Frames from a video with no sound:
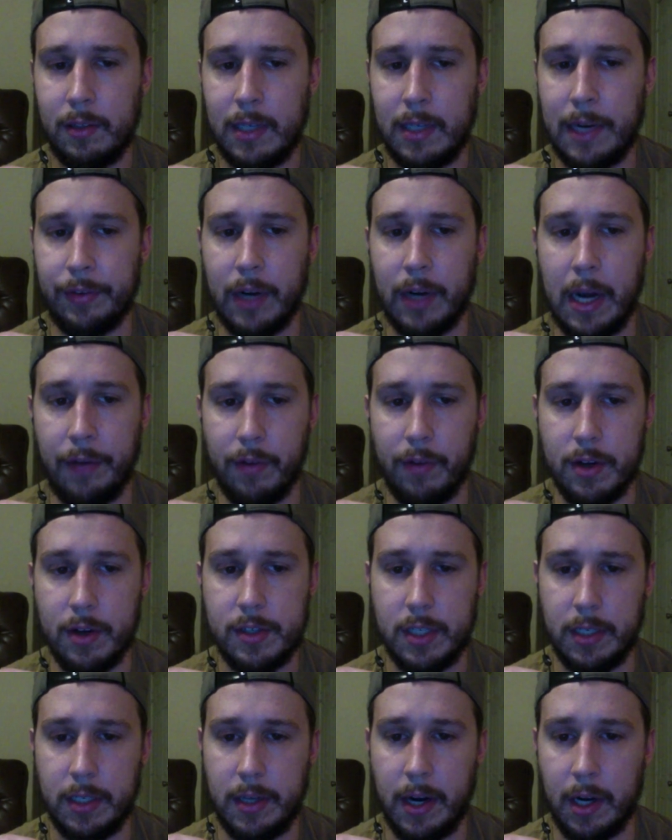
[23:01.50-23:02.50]
ever
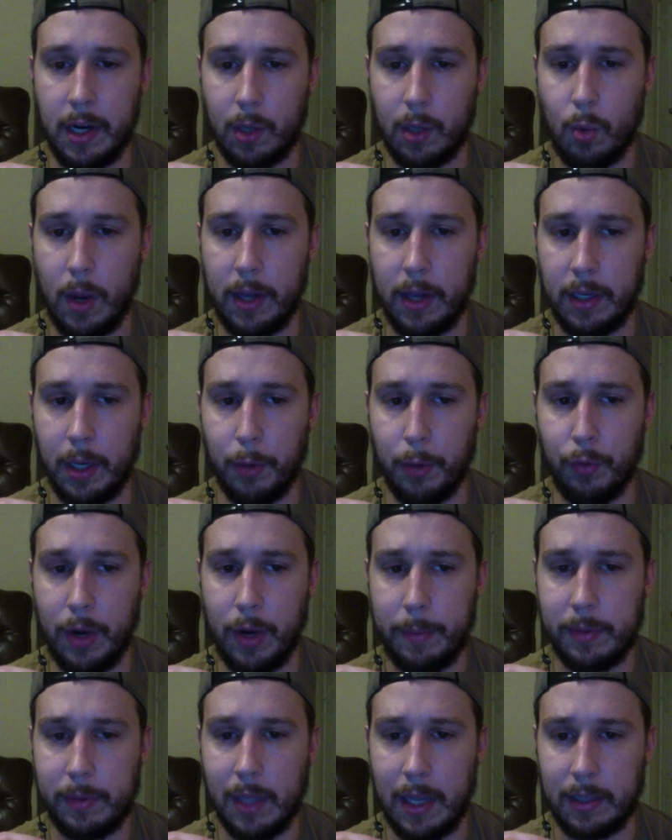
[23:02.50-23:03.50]
see Derek White get
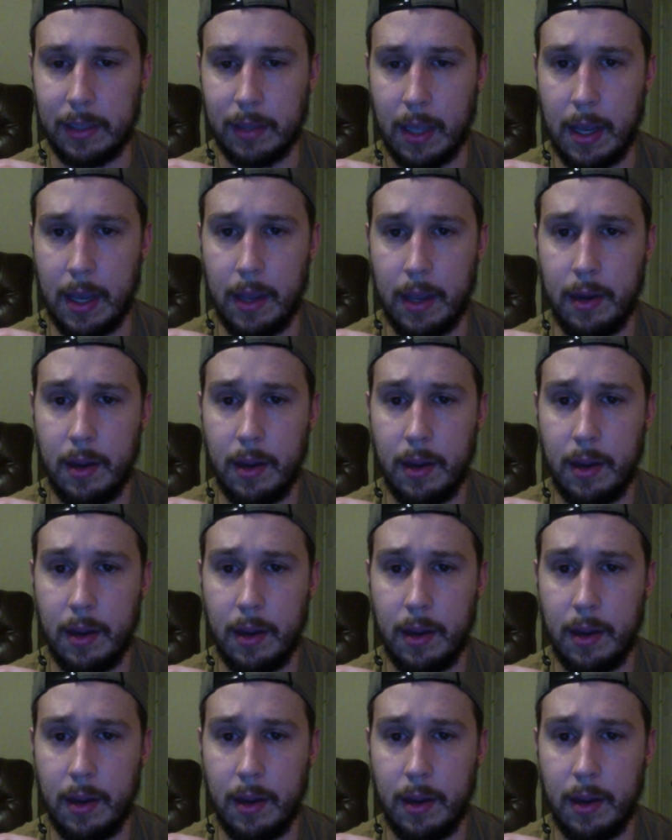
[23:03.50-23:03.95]
ripped like that.